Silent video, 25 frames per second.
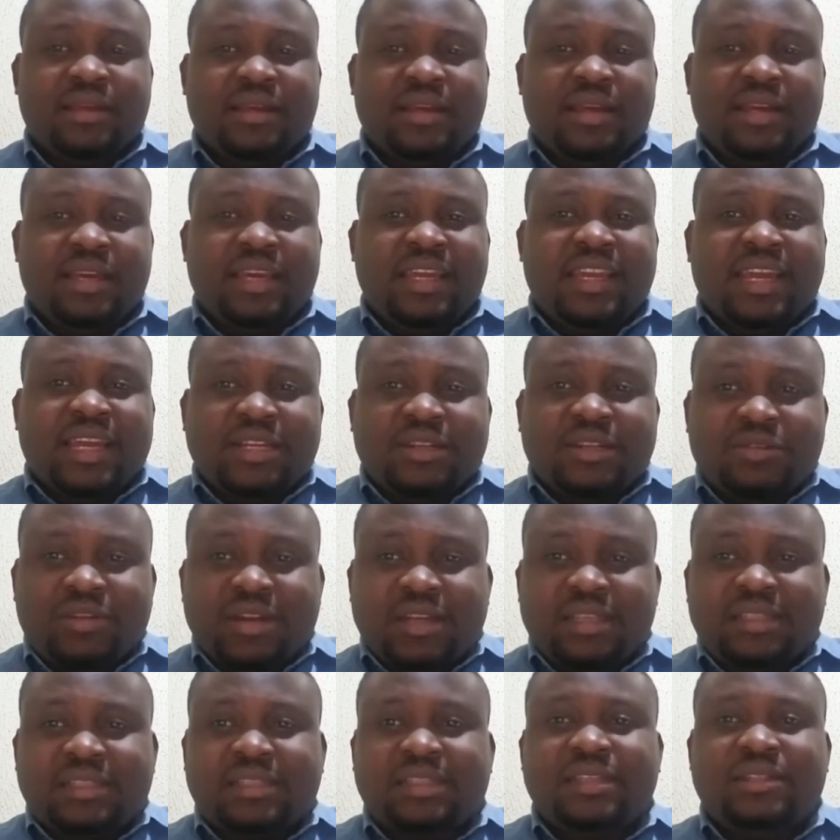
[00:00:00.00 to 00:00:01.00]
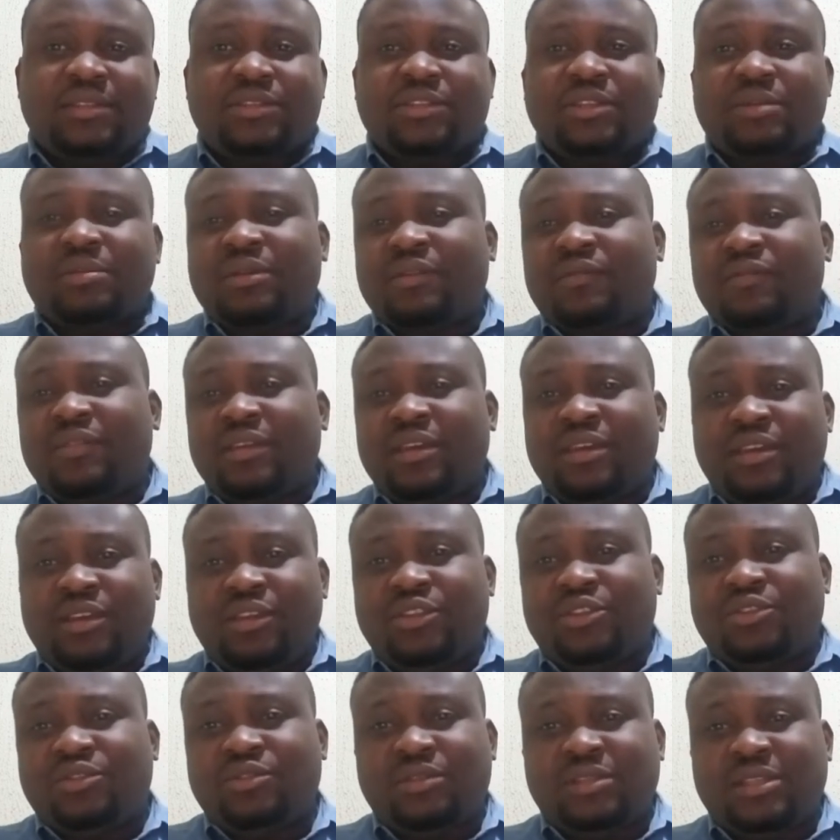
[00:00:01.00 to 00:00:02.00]
in addressing some of the
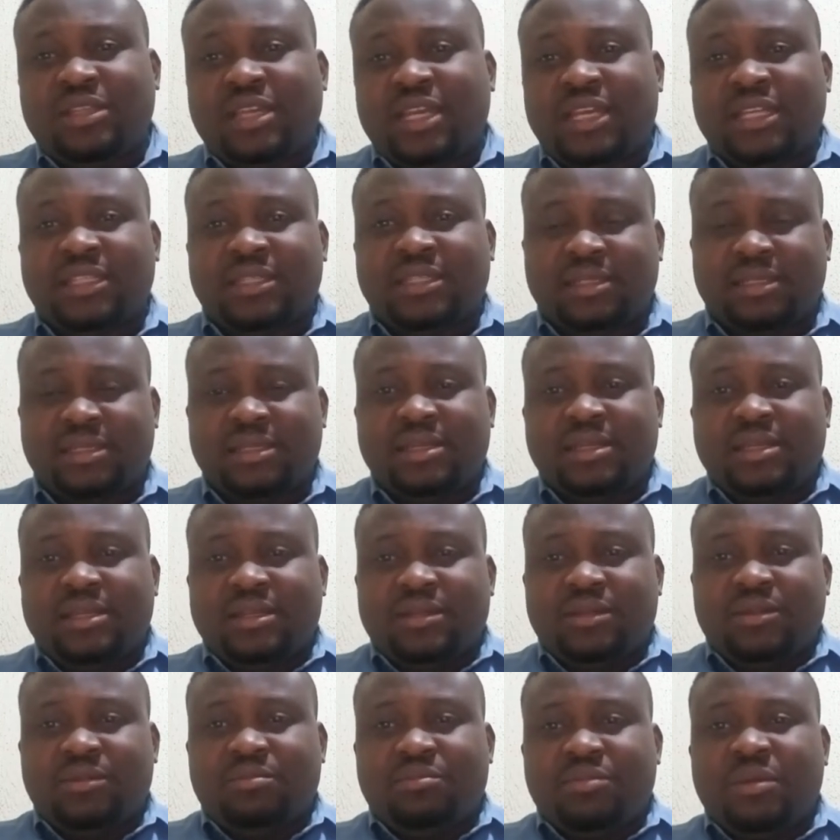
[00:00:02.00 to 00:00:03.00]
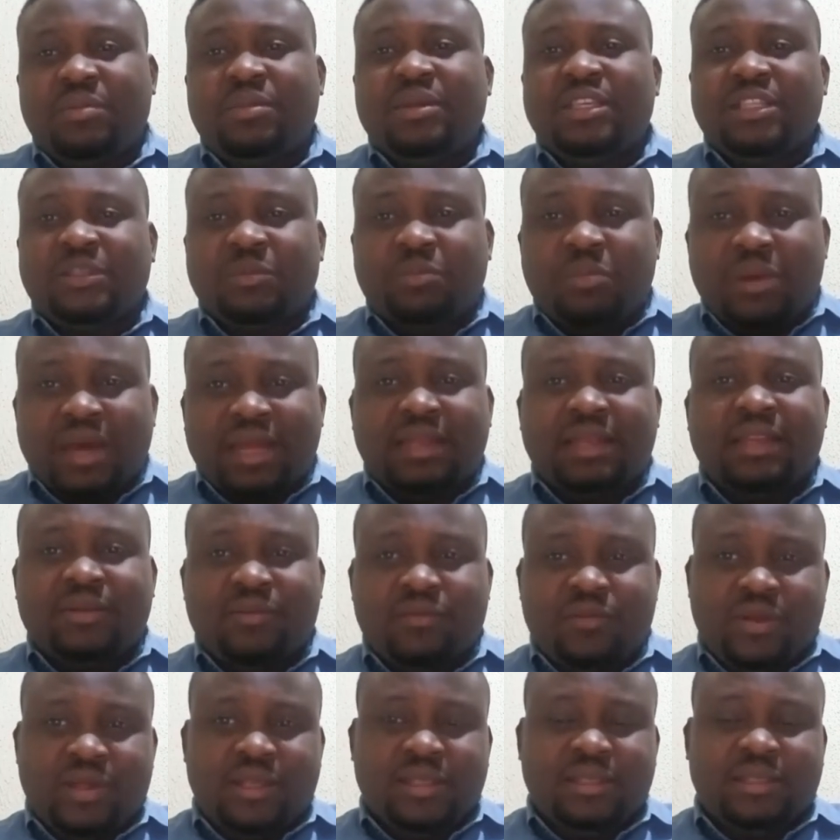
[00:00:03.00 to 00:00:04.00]
issues he has, maybe he's
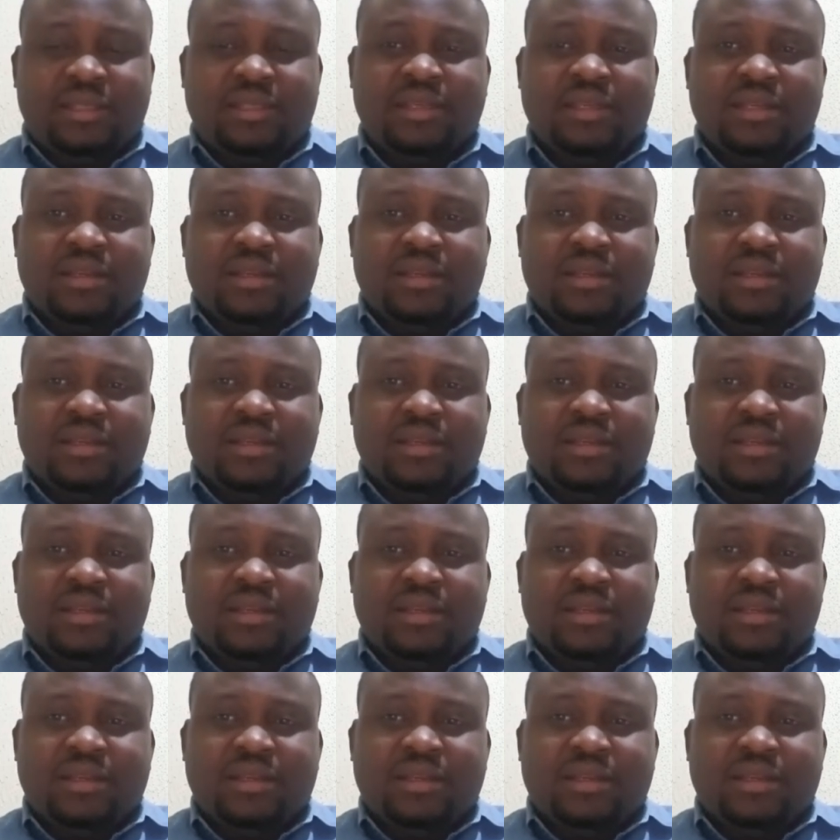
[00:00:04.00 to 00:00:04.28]
battling with.